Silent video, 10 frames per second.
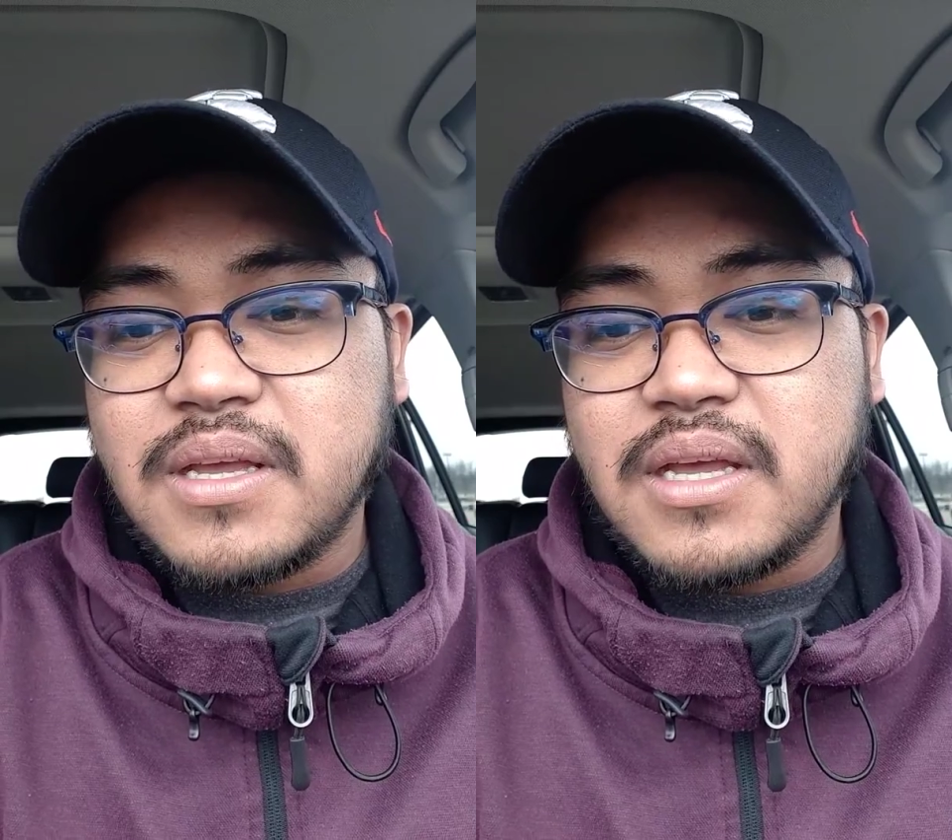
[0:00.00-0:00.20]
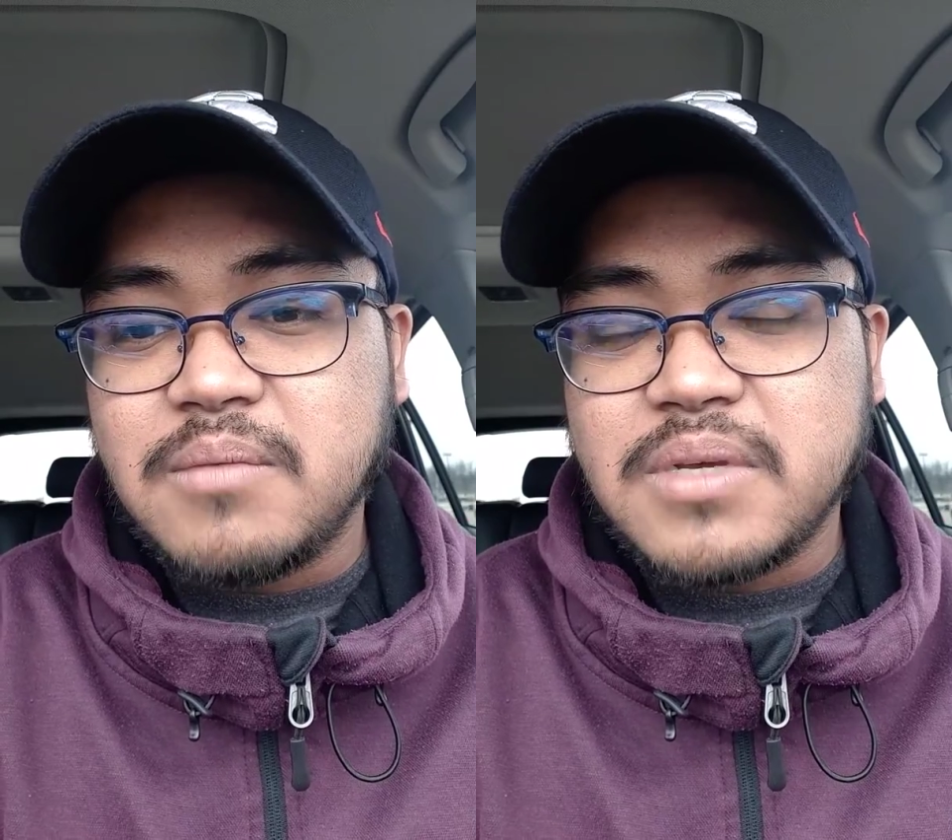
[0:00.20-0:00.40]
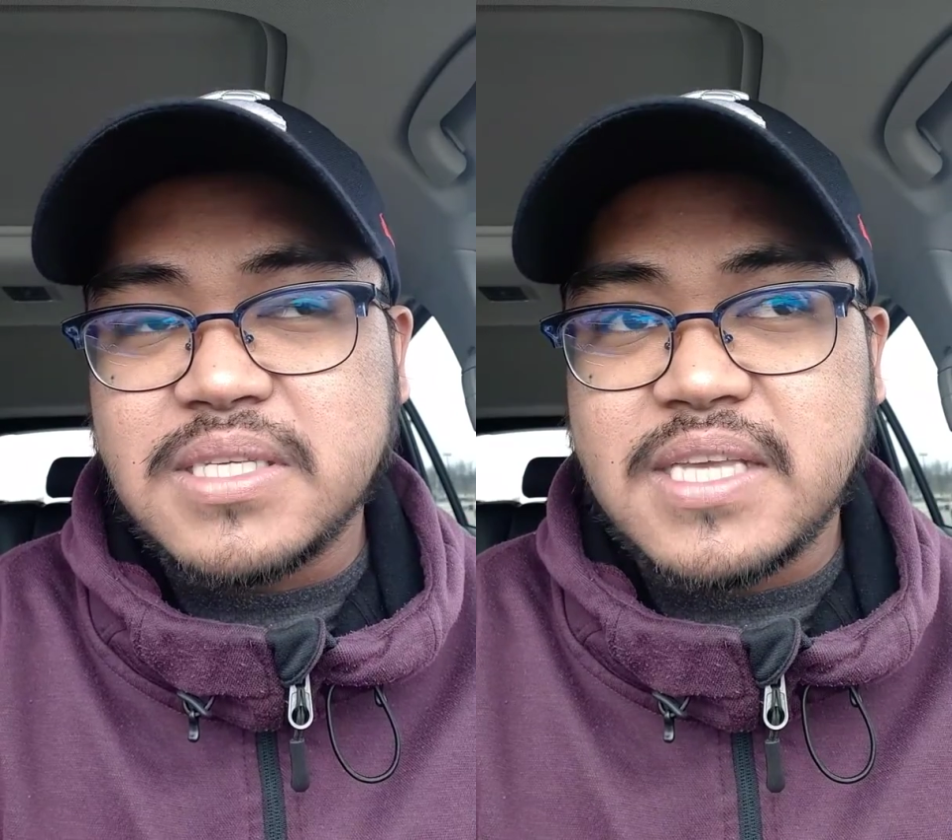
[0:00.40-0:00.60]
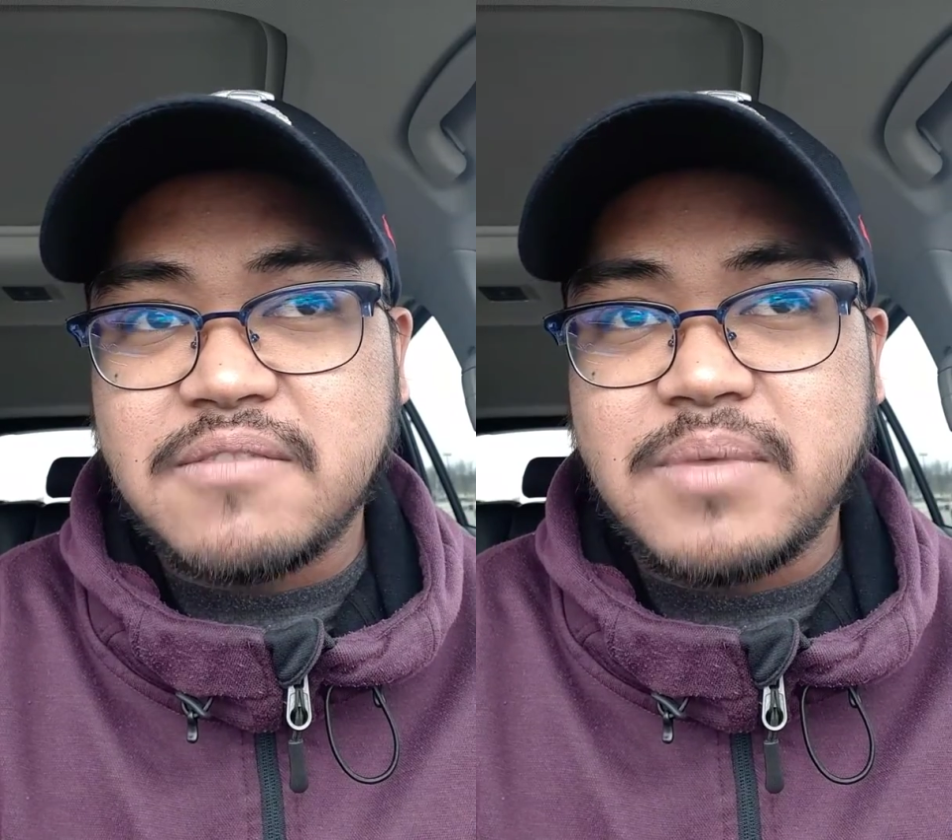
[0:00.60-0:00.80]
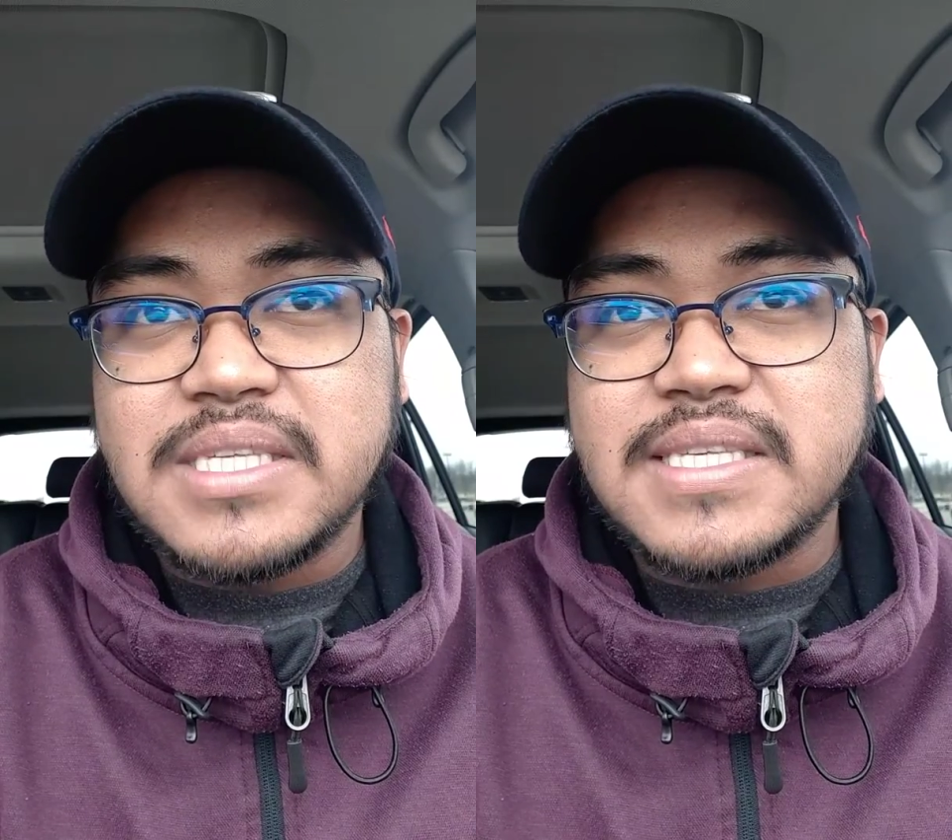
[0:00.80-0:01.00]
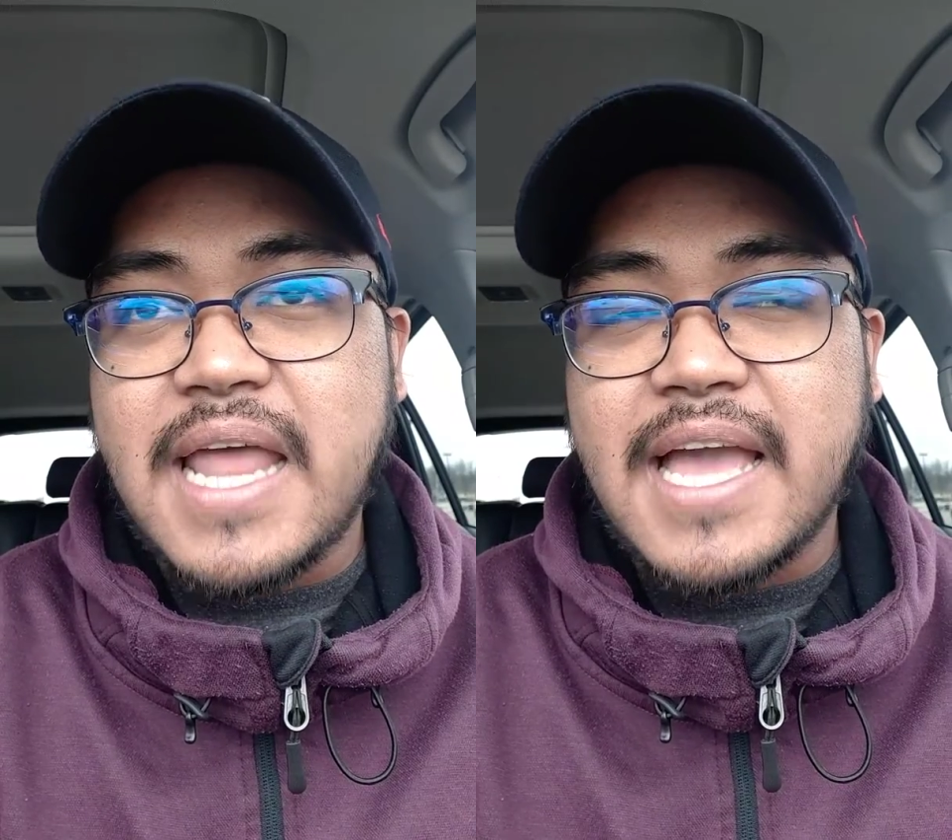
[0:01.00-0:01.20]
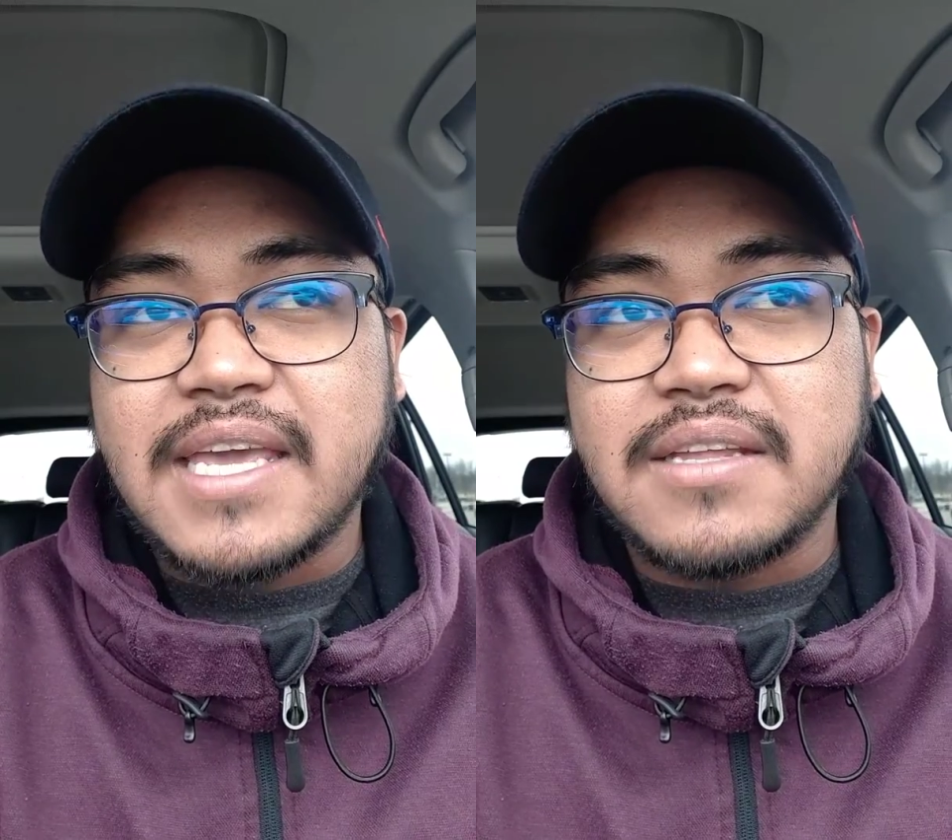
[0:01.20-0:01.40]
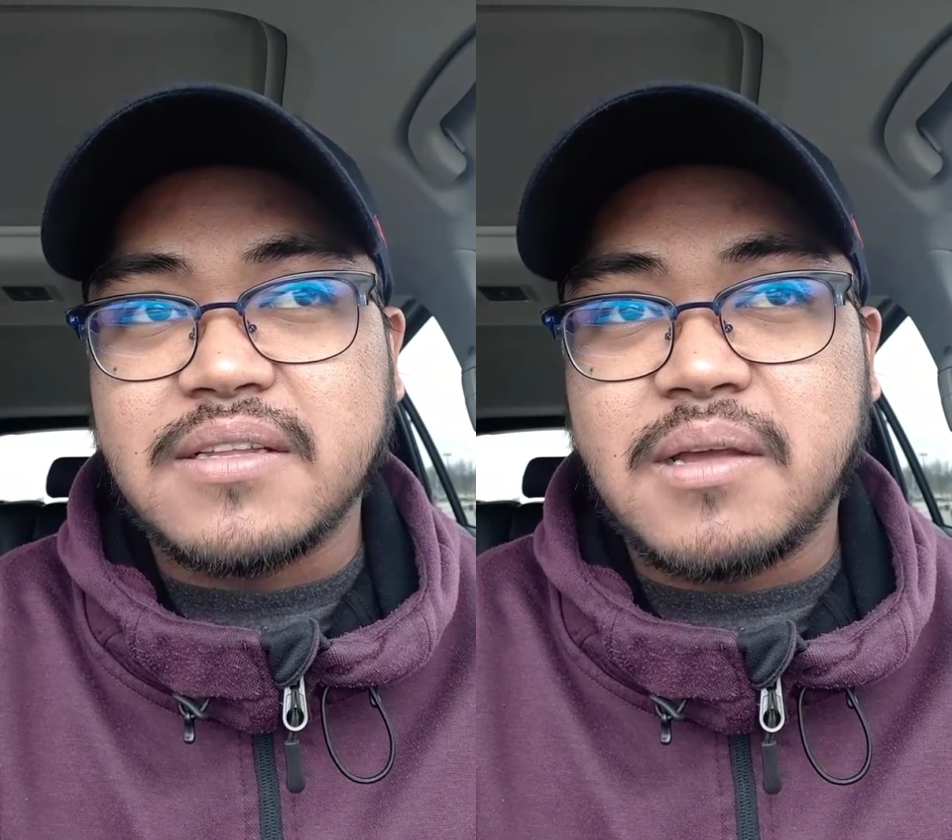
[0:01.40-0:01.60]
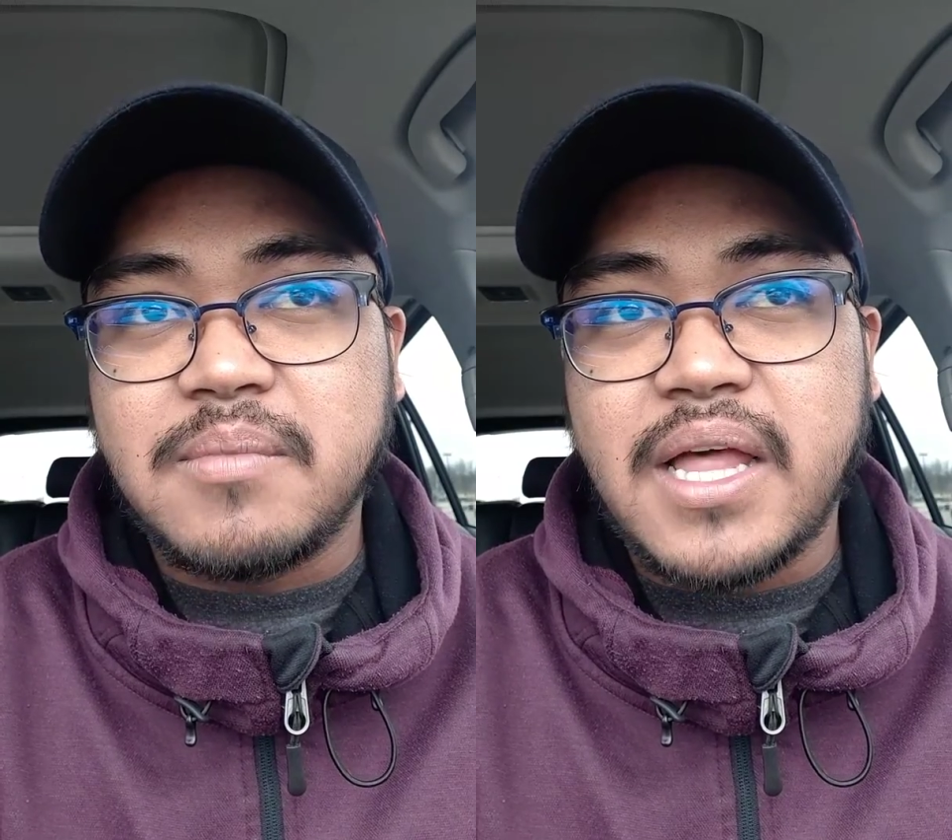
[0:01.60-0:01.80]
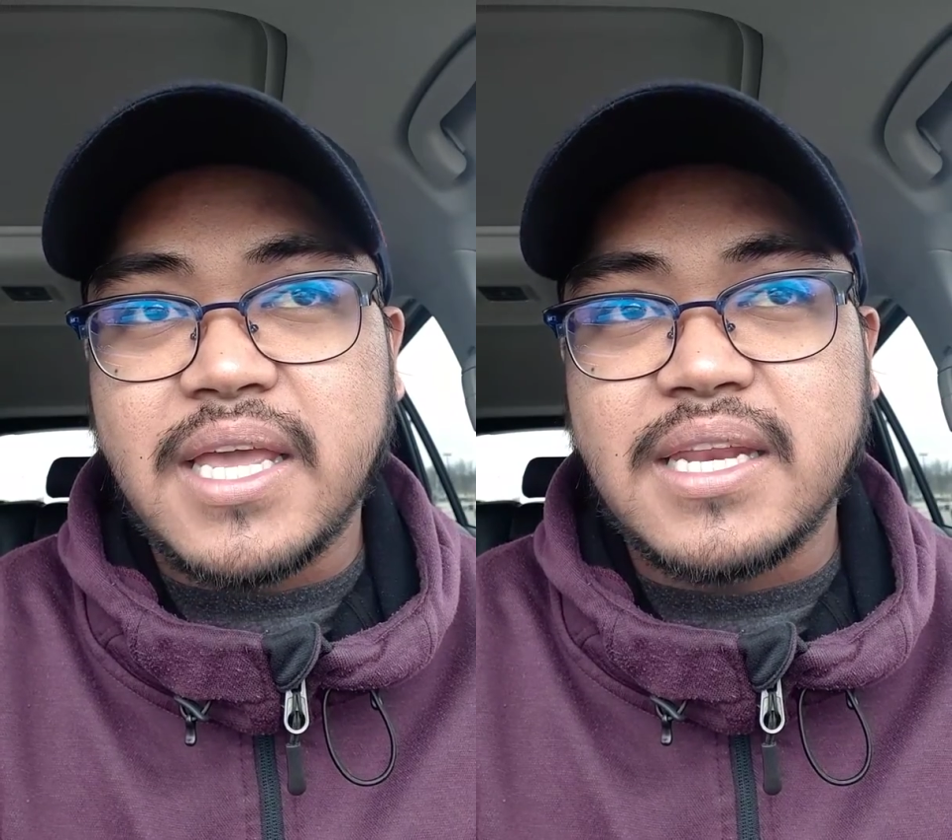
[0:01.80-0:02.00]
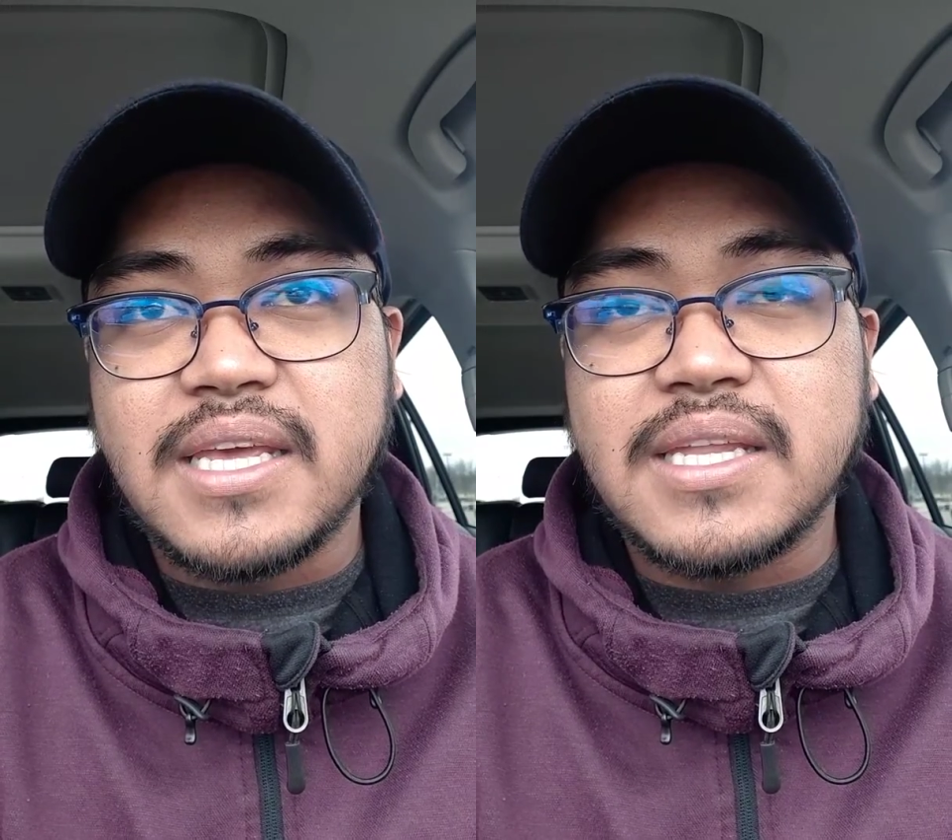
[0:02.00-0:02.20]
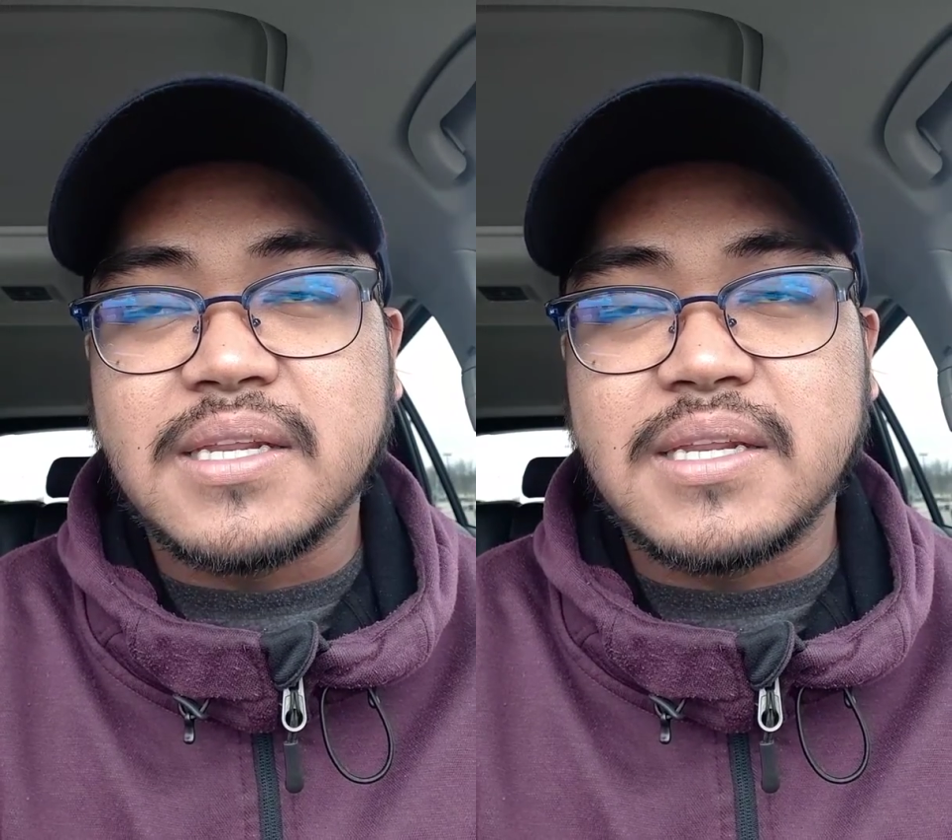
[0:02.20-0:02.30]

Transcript: because I've been slacking applying it.